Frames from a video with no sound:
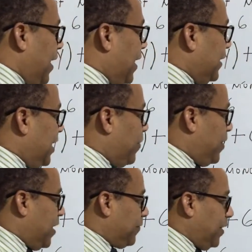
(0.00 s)
And here
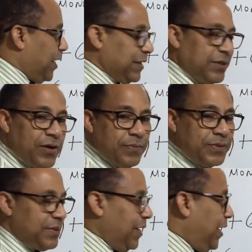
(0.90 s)
we have the like
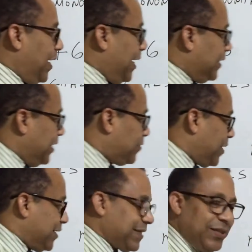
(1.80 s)
terms, and this
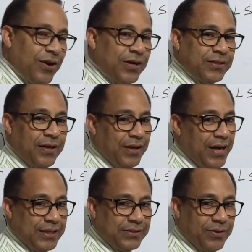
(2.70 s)
one is not a
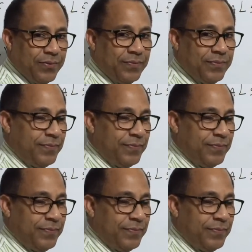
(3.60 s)
like term.